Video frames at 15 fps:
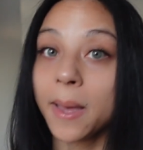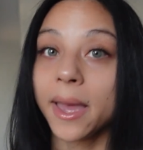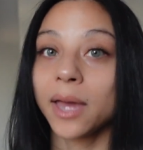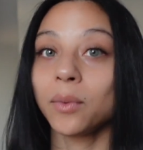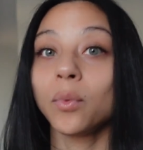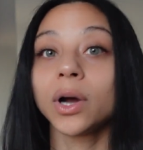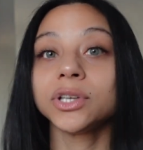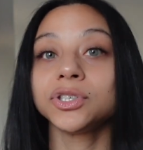
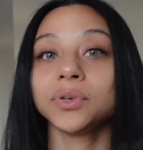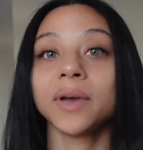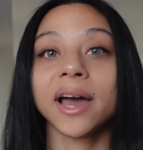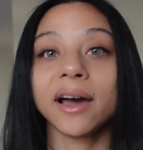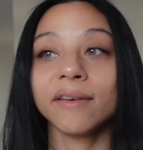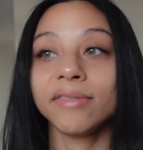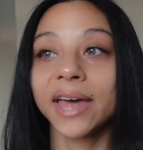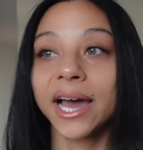And once you
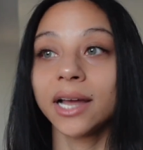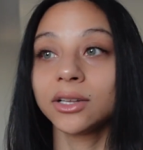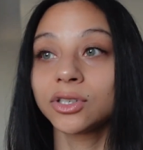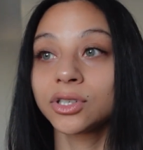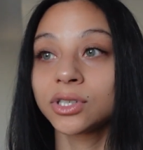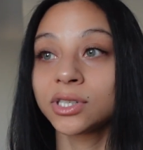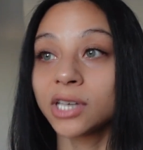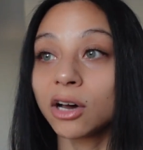have that
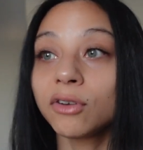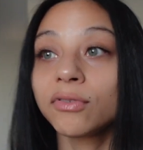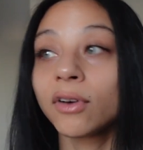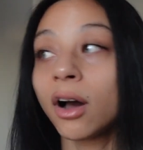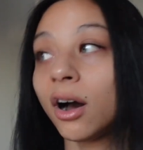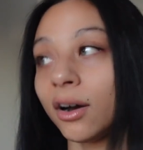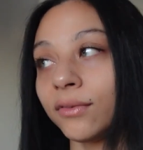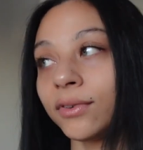
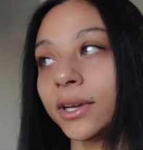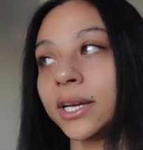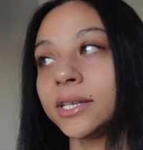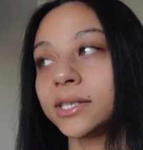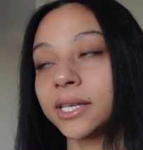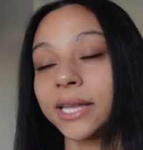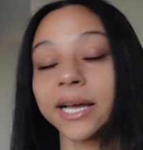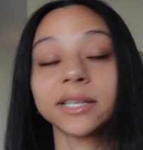
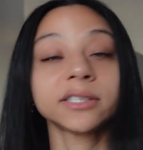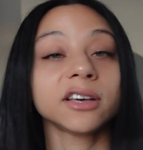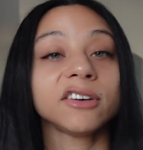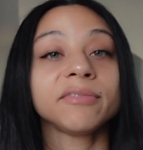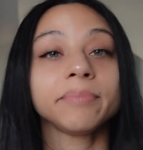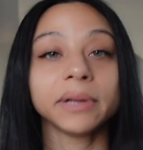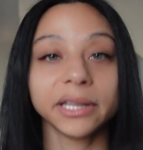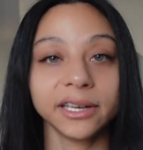self-confidence and that
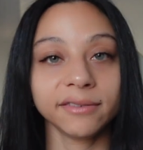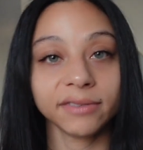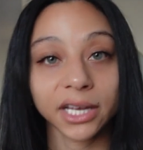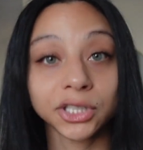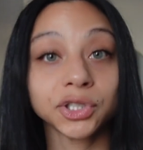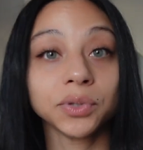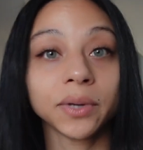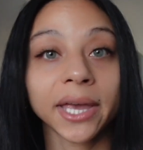self-belief
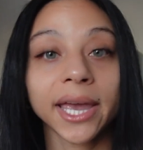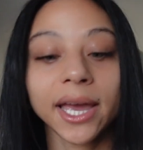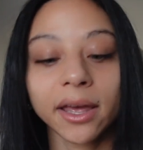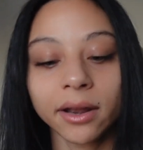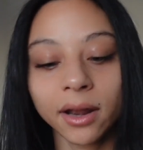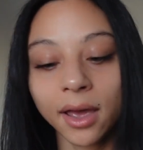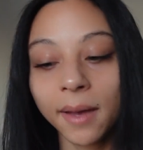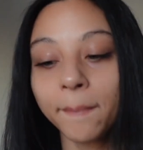that you can,